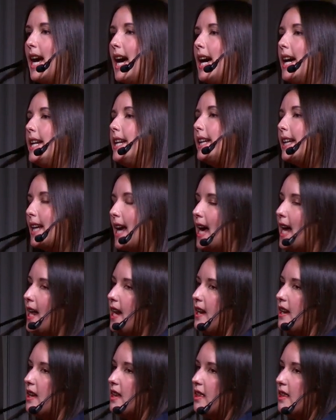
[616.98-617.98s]
And
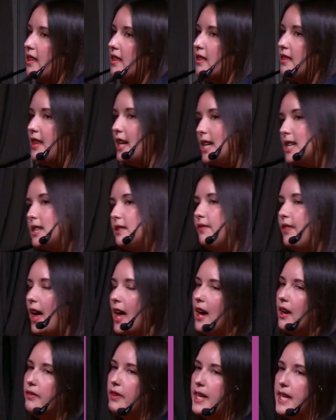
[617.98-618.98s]
again, this
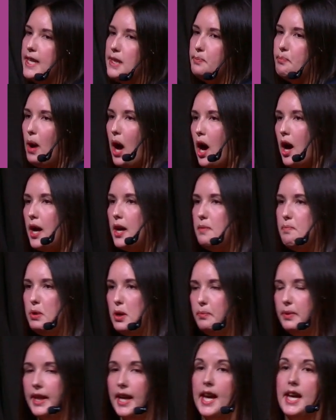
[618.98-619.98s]
varies by
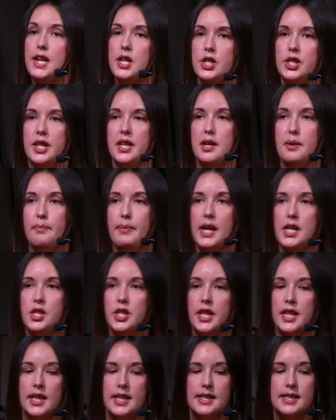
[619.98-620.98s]
publication and by
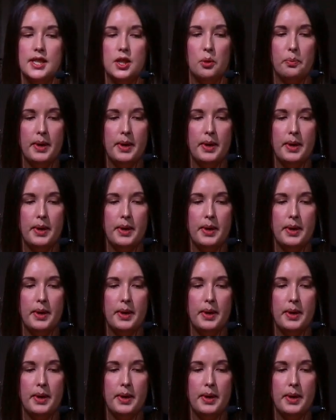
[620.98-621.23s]
journalists that you're